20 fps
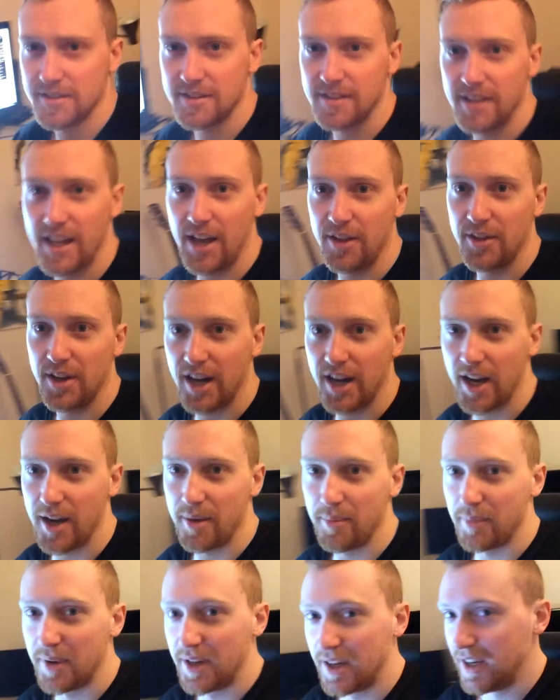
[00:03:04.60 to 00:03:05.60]
now that
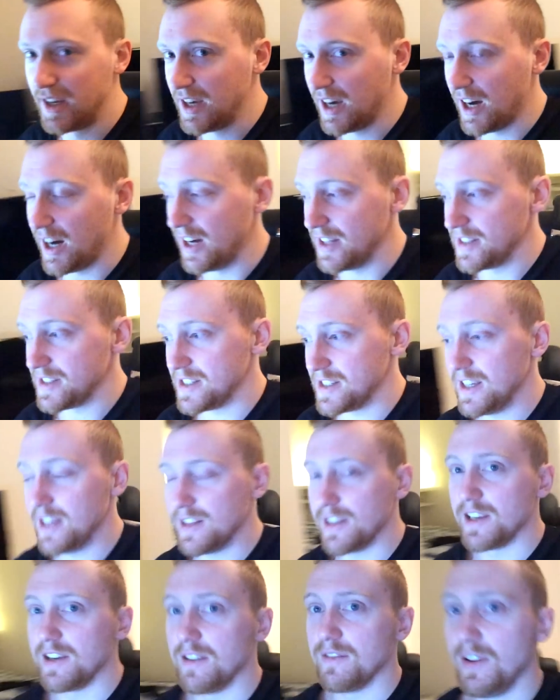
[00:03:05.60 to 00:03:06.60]
I'm on sick
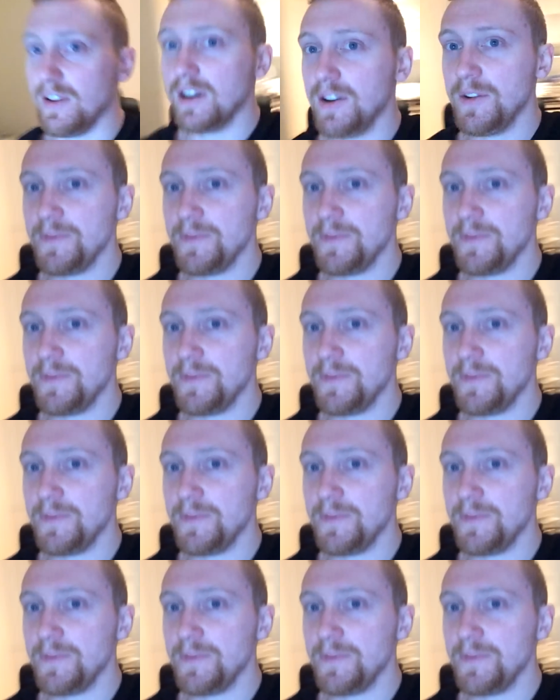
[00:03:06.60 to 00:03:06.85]
leave.